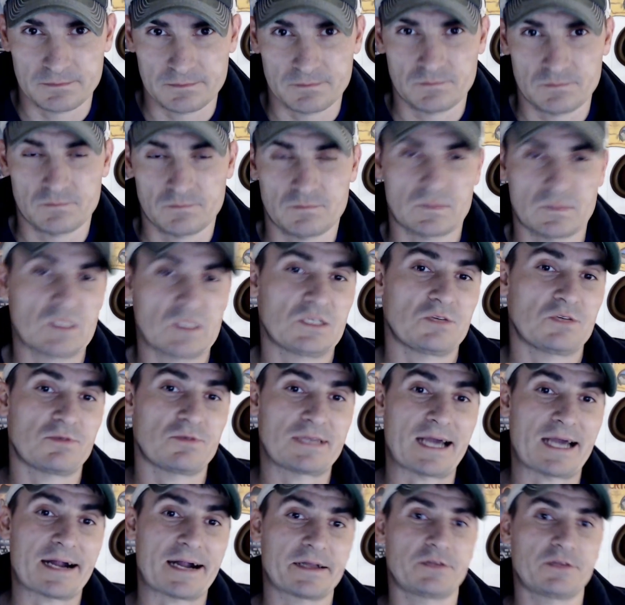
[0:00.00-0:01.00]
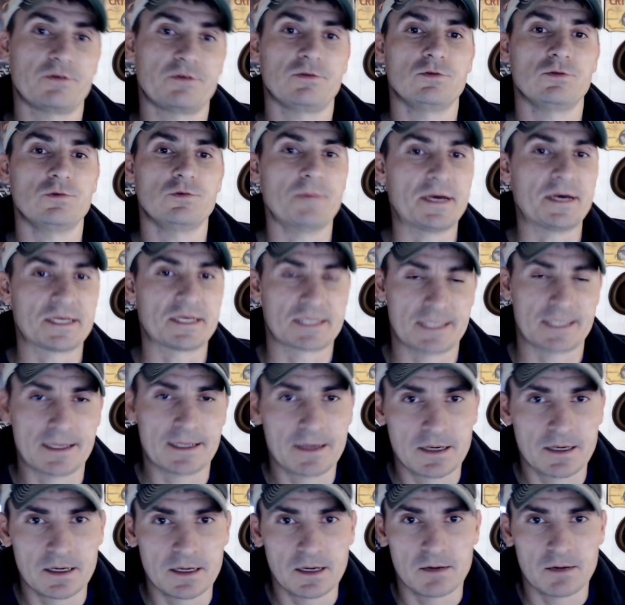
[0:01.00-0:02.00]
So Dr. Loomis,
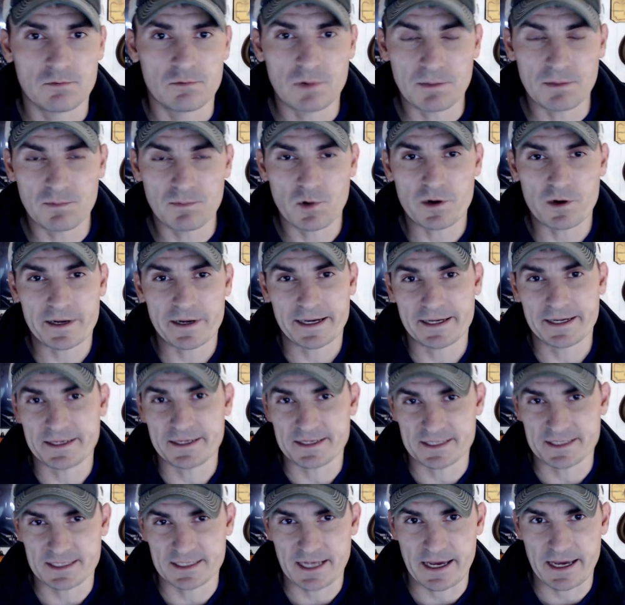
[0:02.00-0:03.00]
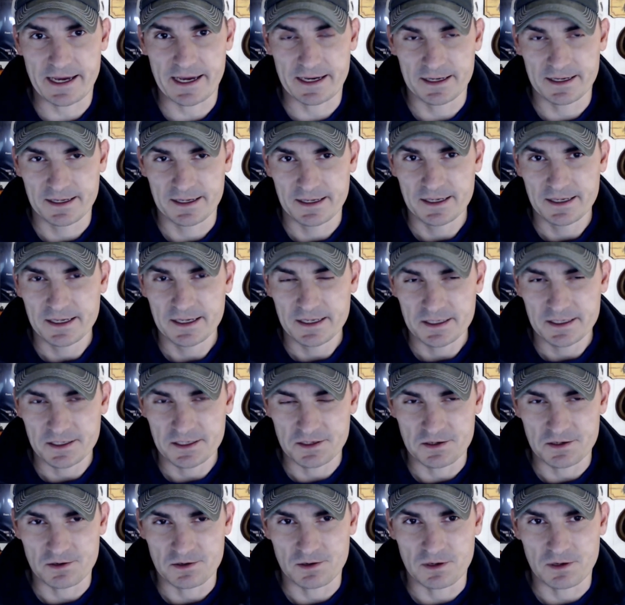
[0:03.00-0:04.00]
what more can you say,
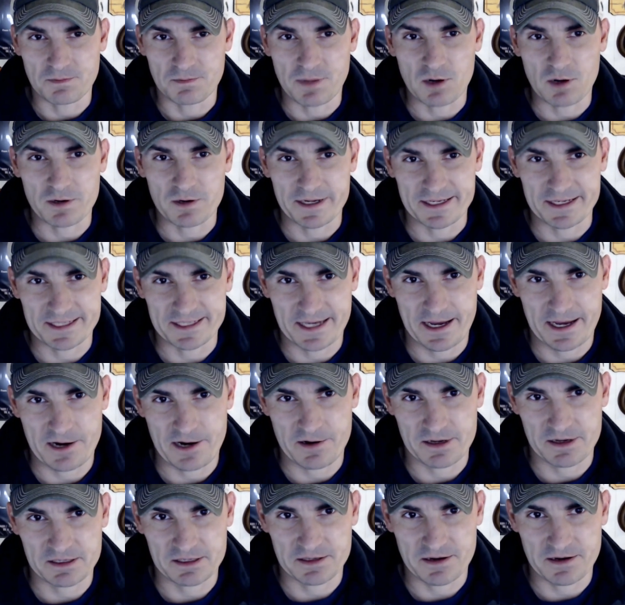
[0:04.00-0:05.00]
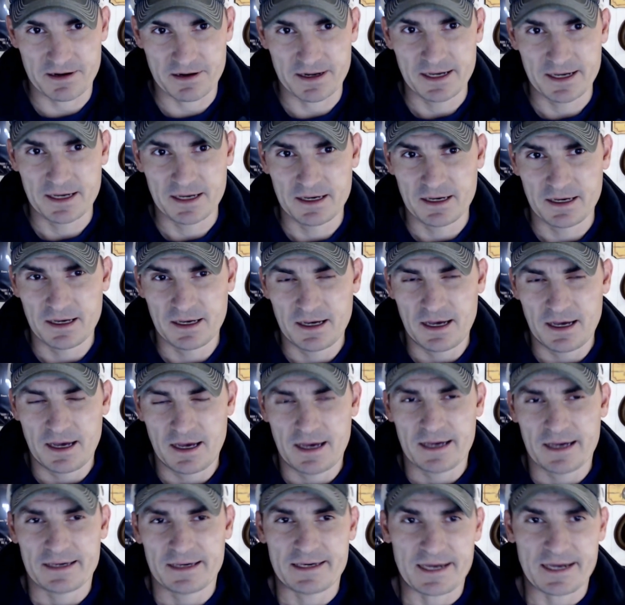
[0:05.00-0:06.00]
about his character?
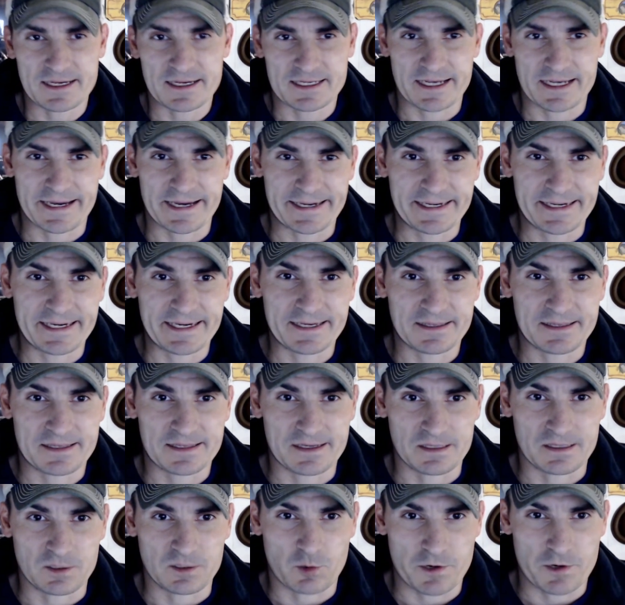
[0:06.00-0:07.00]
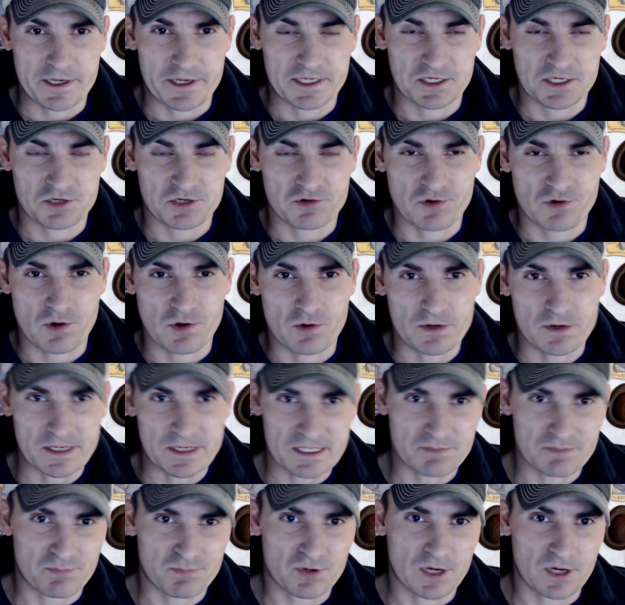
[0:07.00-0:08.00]
Yes, I get that Laurie Strode is
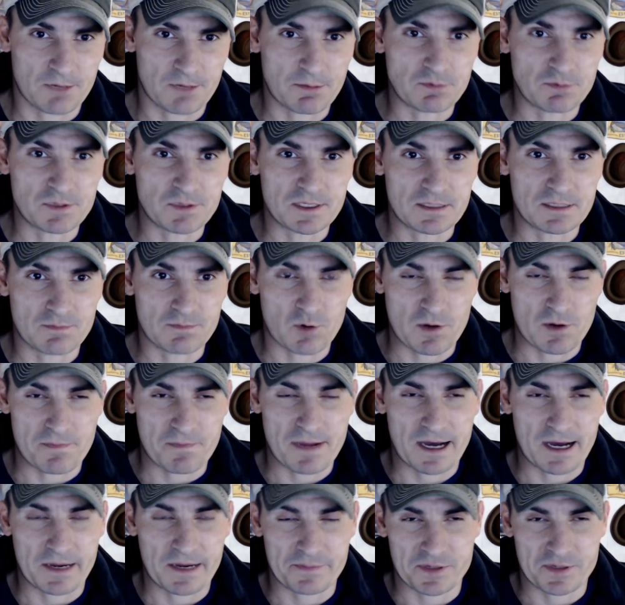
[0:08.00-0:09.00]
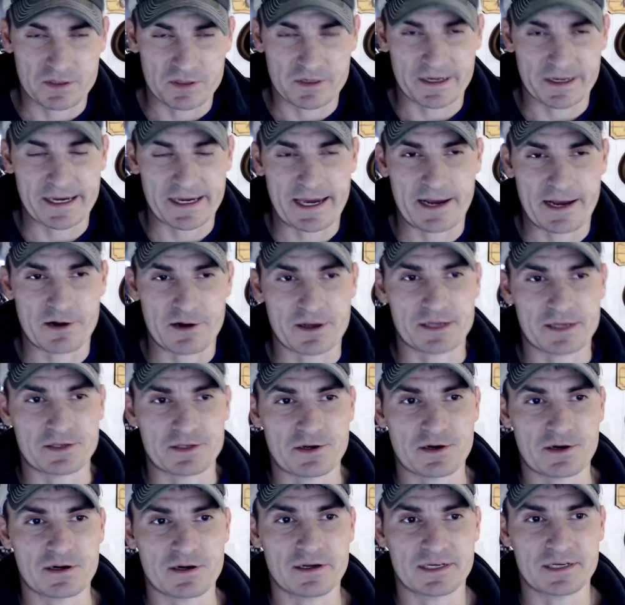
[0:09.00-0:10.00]
probably the more popular character,
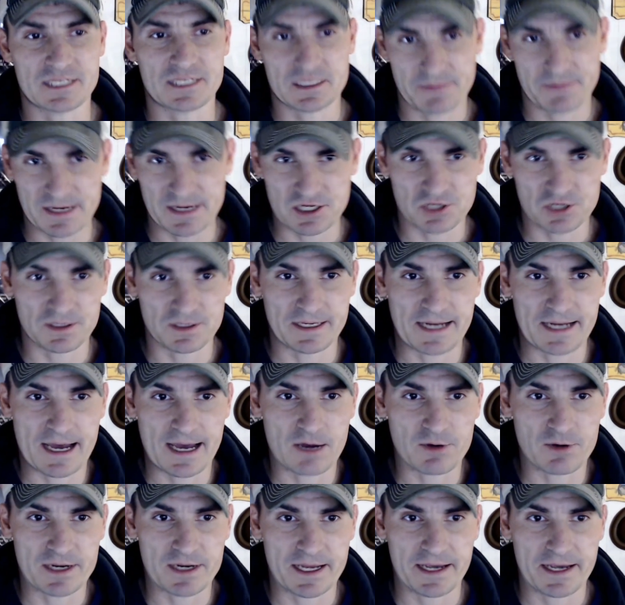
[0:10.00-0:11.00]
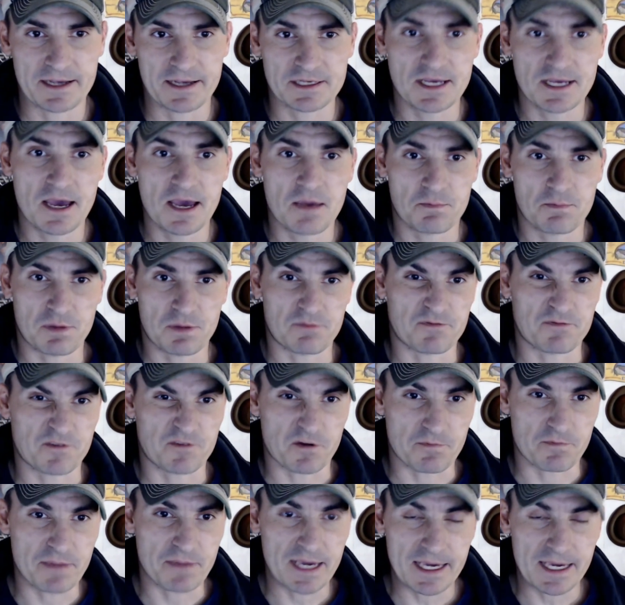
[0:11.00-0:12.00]
especially nowadays, but for
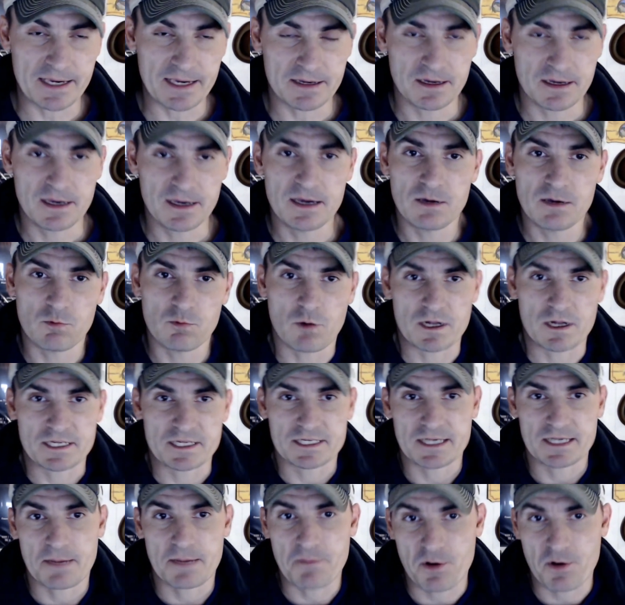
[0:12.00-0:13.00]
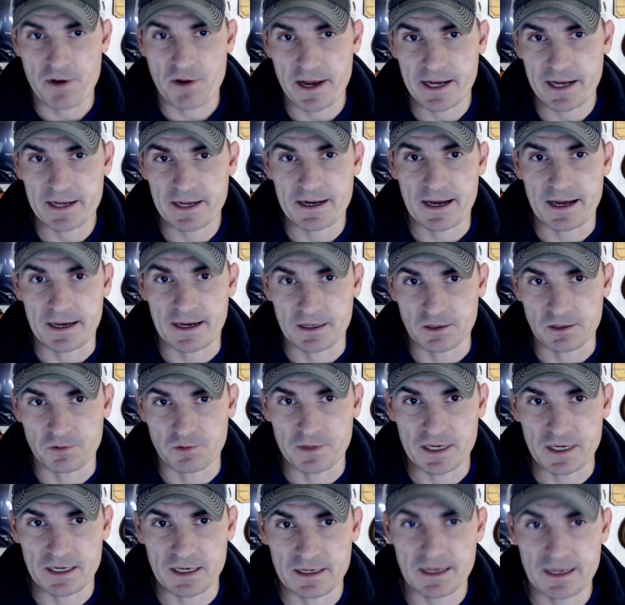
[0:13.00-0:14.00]
me, what separated
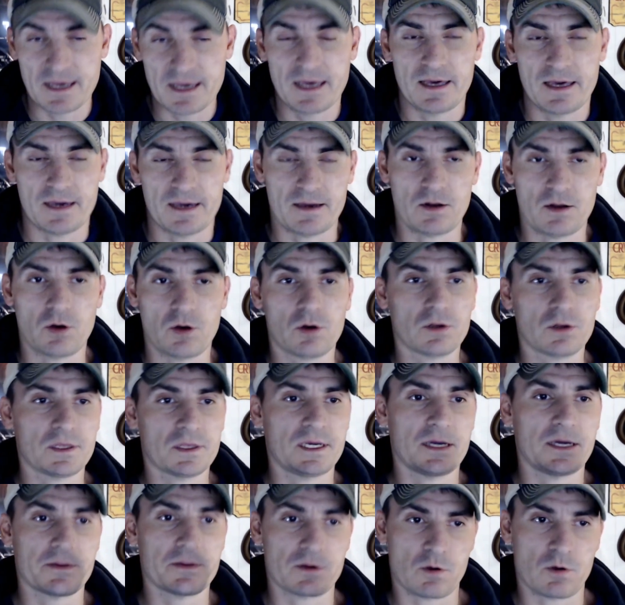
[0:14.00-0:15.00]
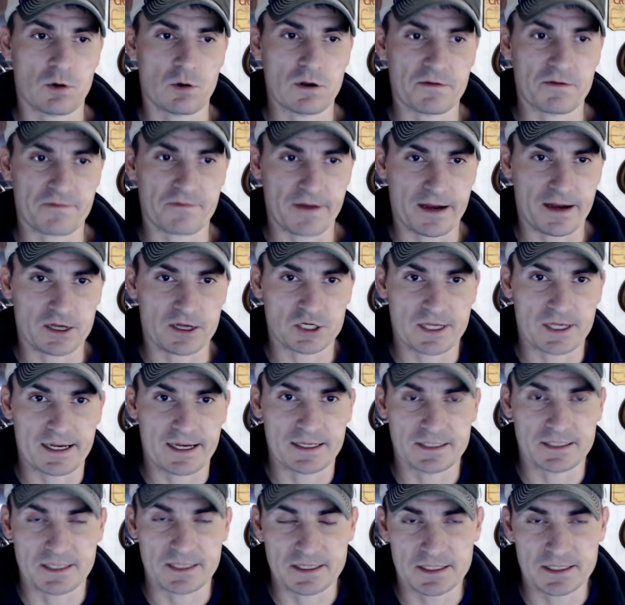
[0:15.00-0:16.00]
Halloween and all the other horror franchises